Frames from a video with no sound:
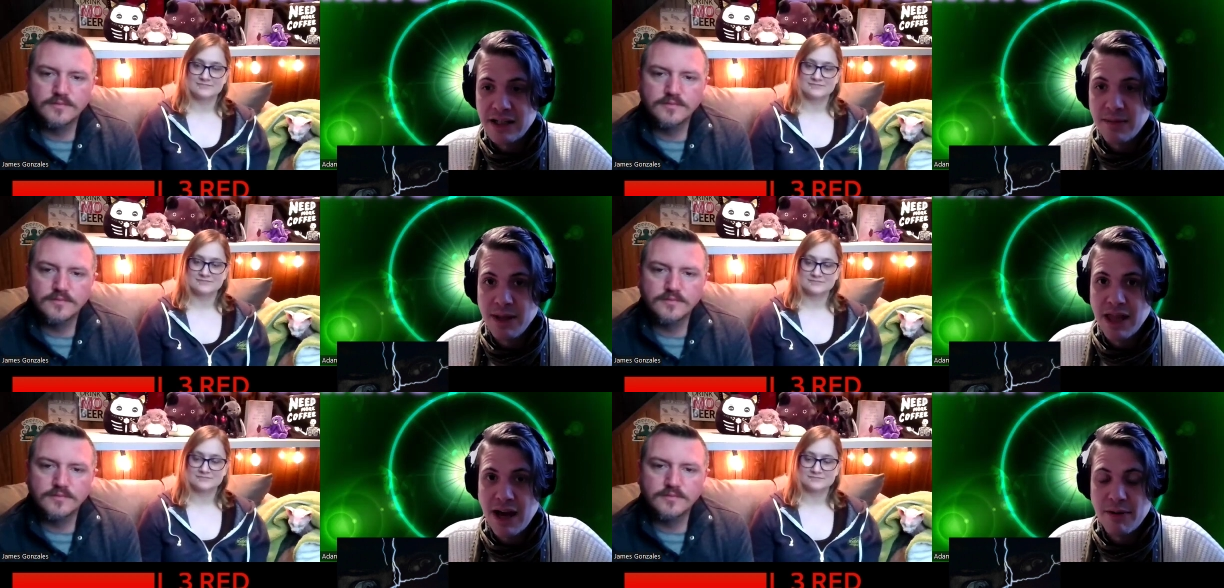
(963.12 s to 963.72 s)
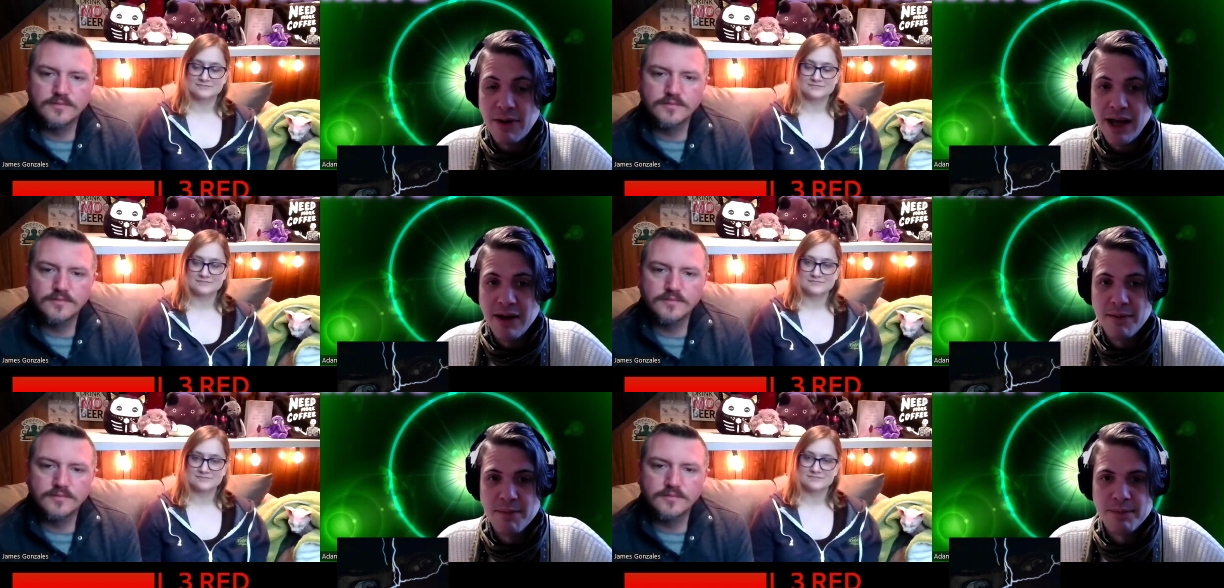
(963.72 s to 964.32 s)
Speaker 1: not to be that way.
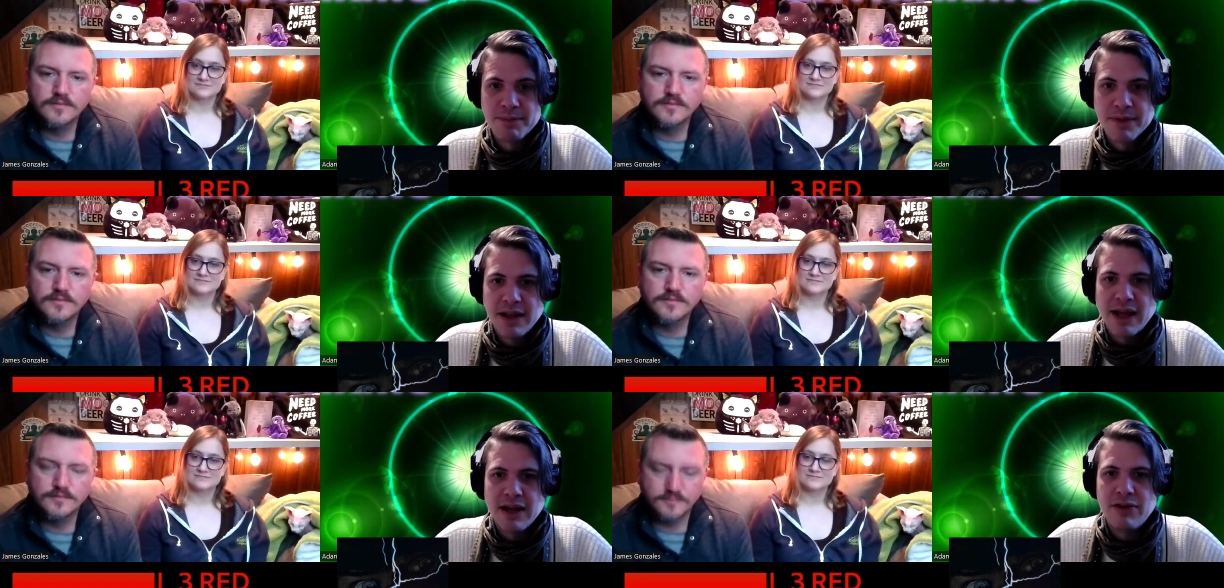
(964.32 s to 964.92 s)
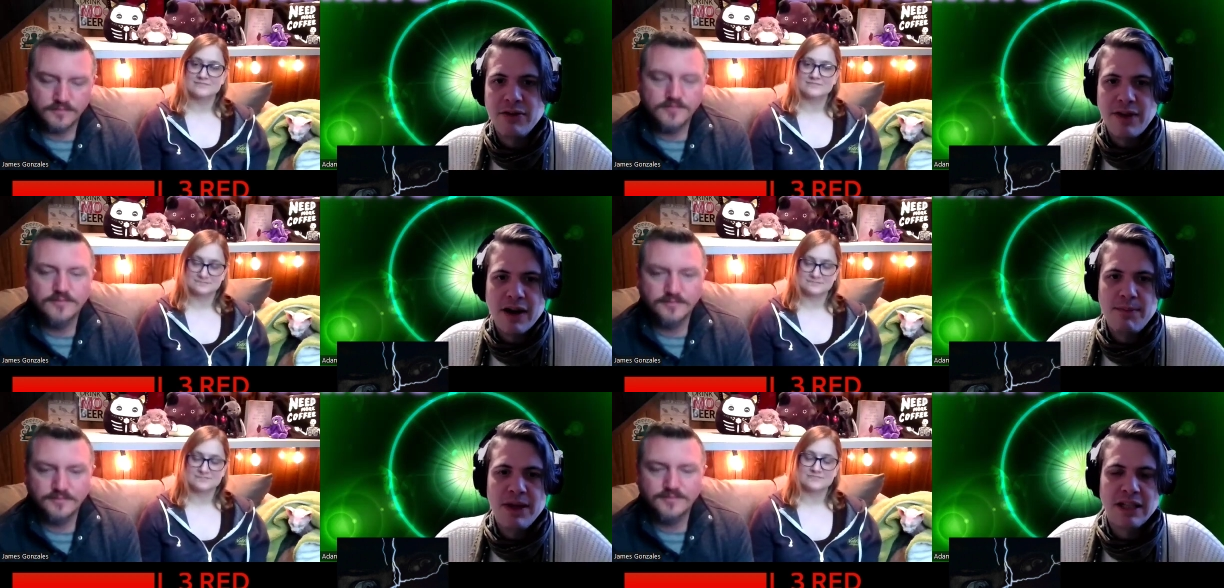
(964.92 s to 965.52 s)
Like mm-hmm. through
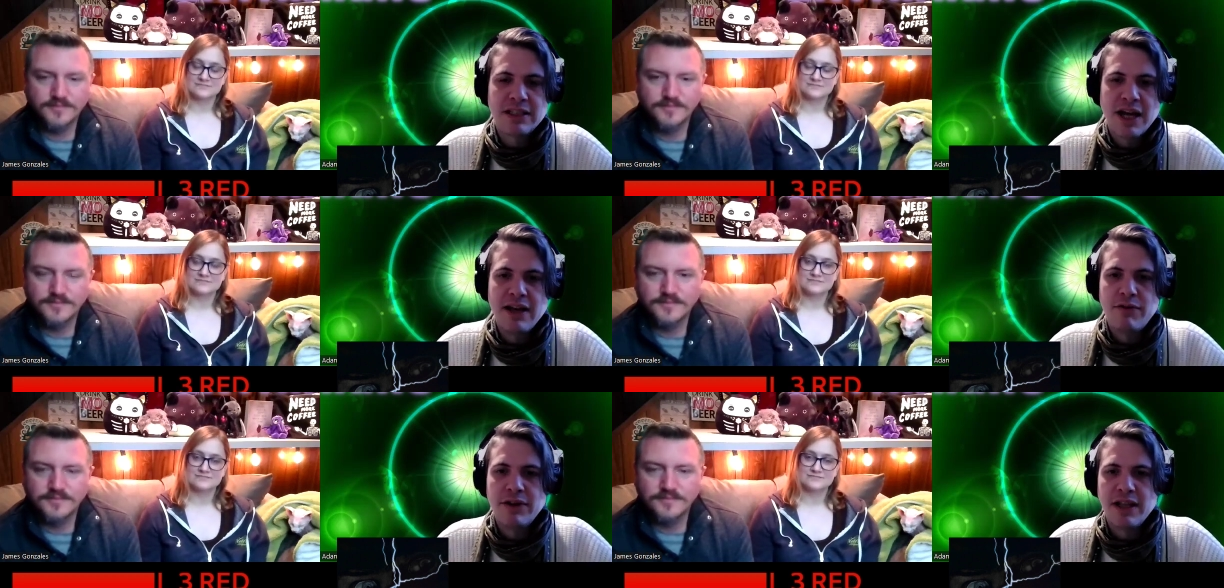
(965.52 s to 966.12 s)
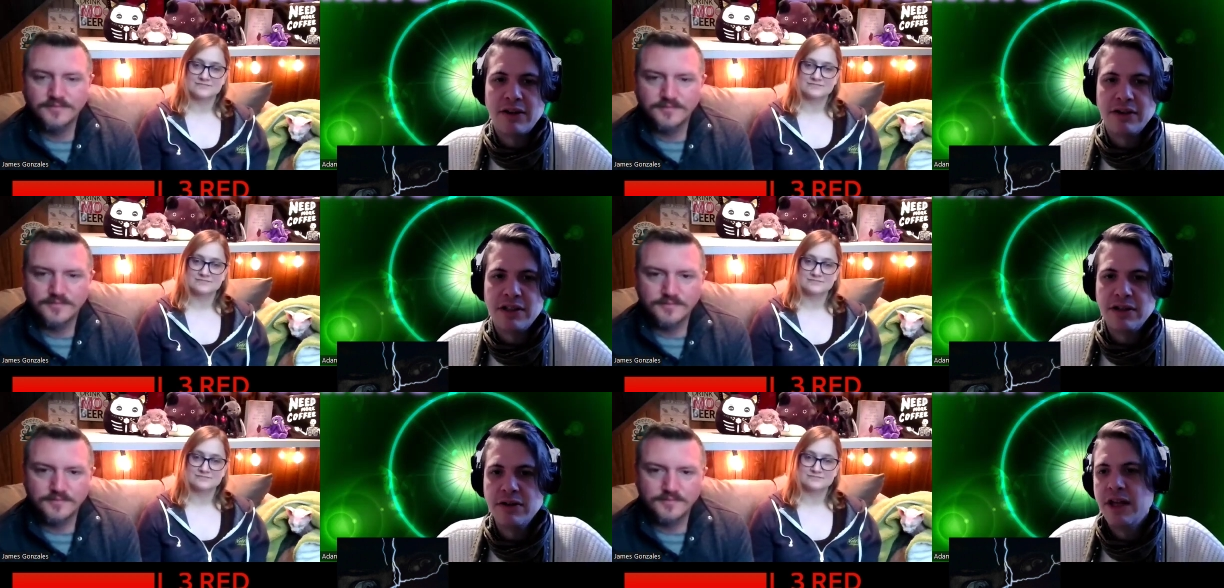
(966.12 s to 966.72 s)
therapy, that's kind of what they learn
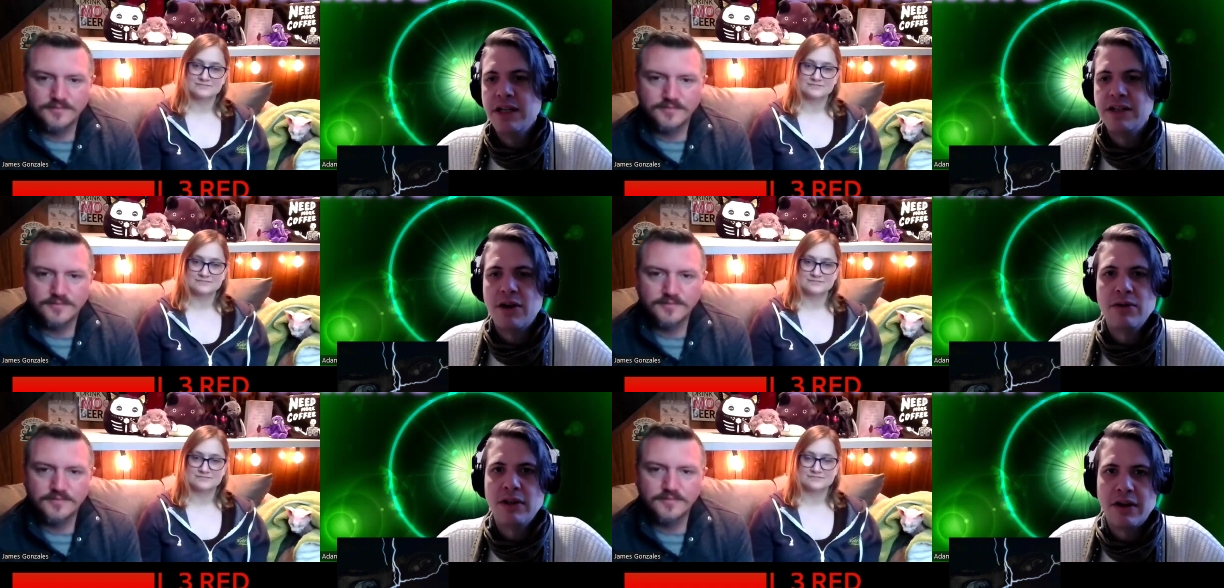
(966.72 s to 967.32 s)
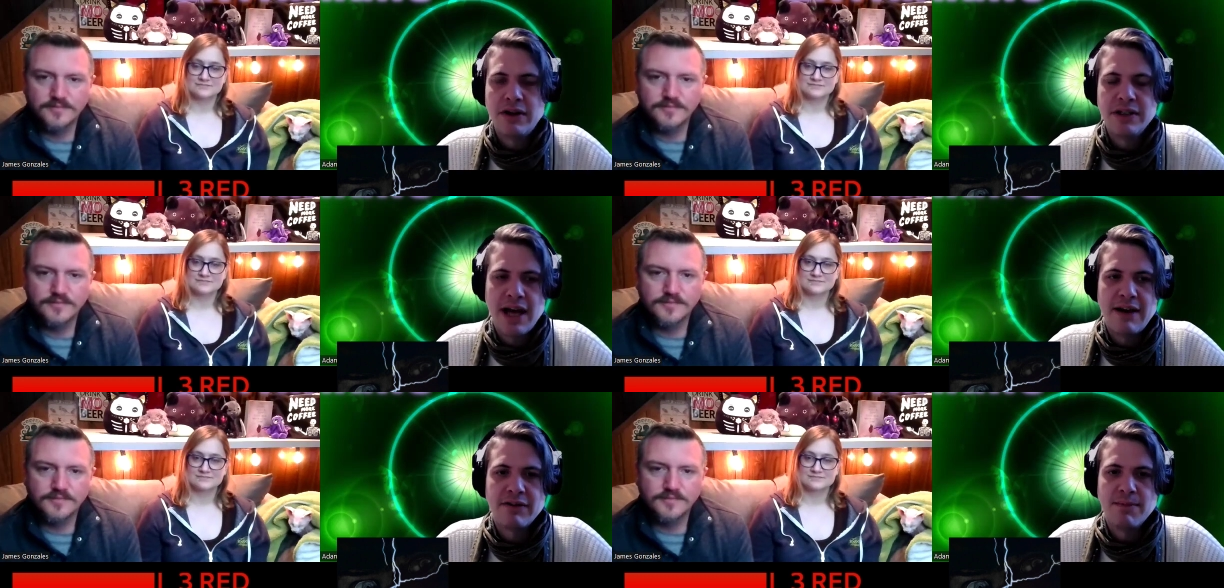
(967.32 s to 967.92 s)
to do. They don't learn
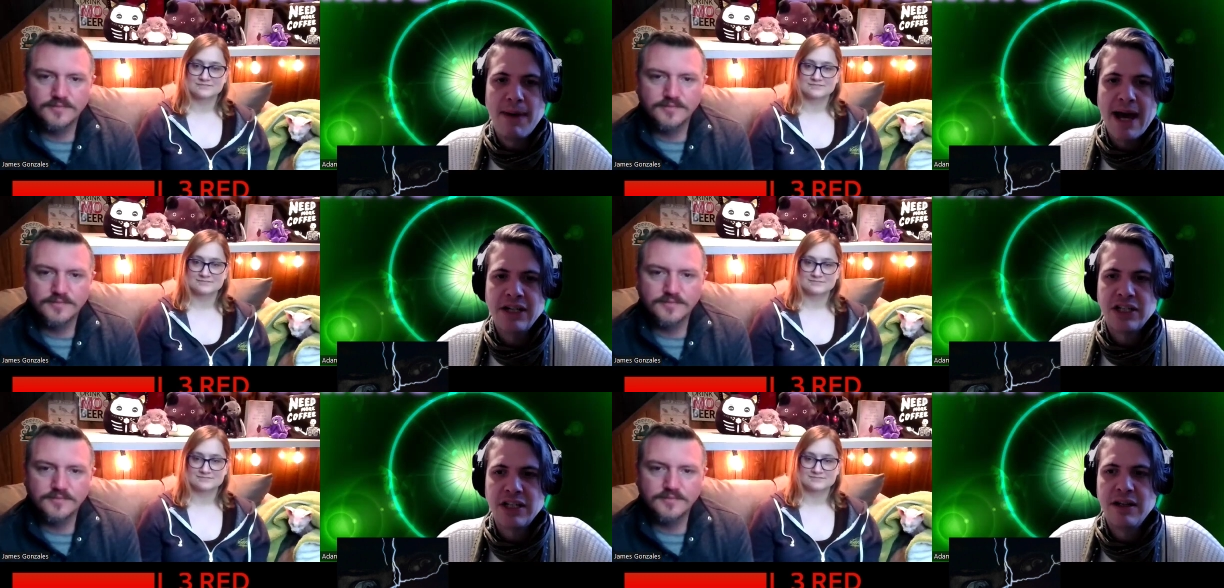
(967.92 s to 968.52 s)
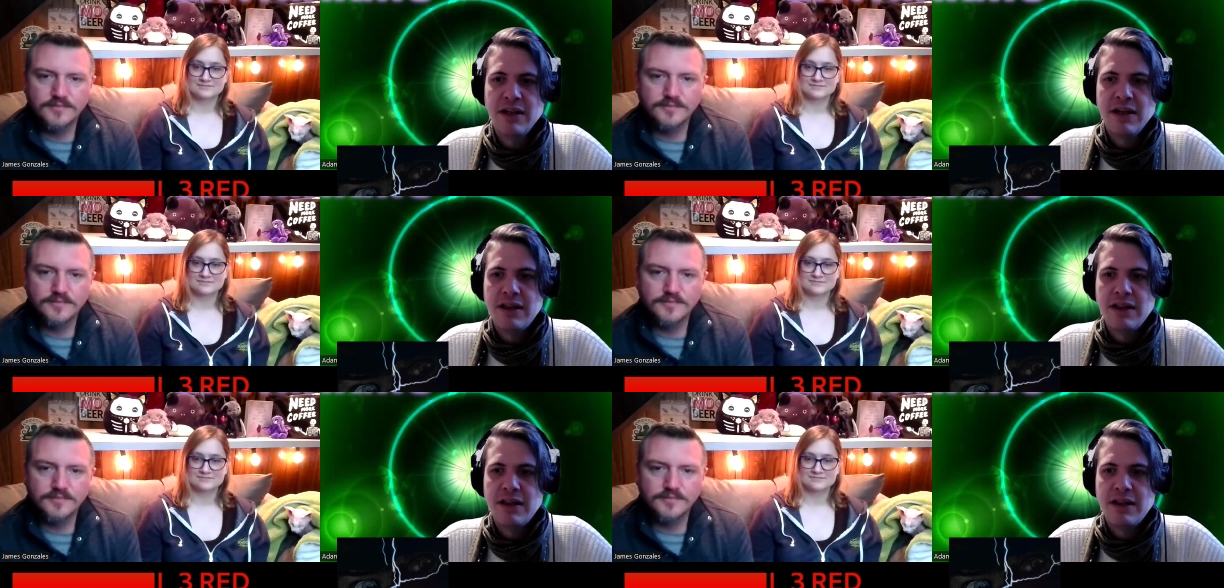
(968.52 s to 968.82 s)
to have compassion.